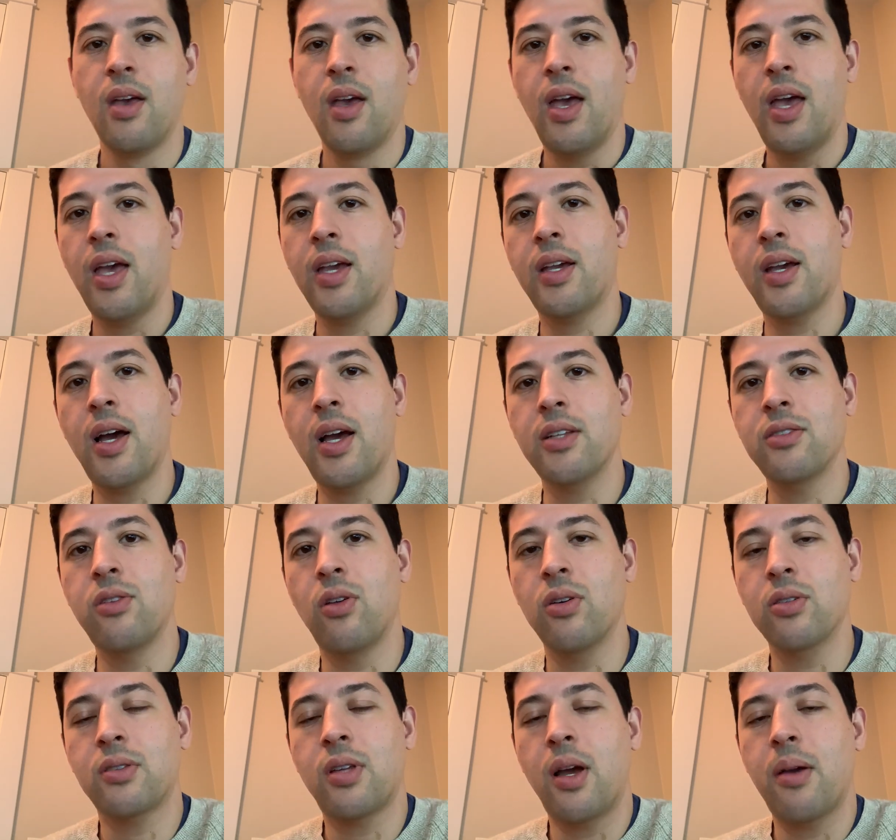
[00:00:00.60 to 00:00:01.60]
Hey guys,
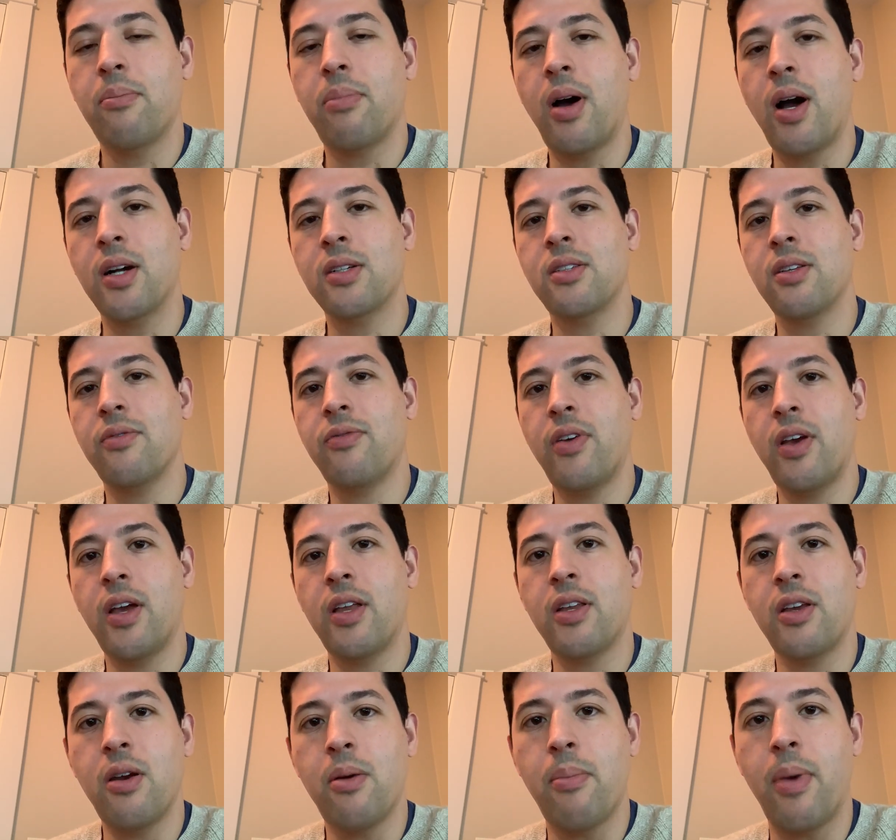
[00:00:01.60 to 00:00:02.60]
longtime boxing fan
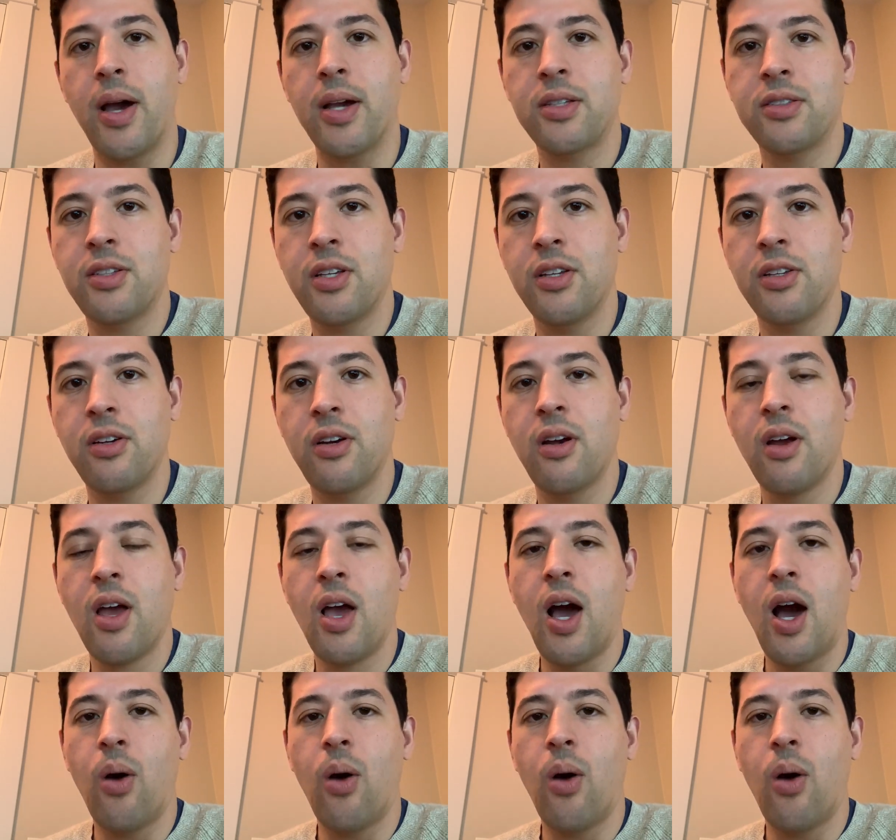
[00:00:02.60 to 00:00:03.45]
here, Mike Sr.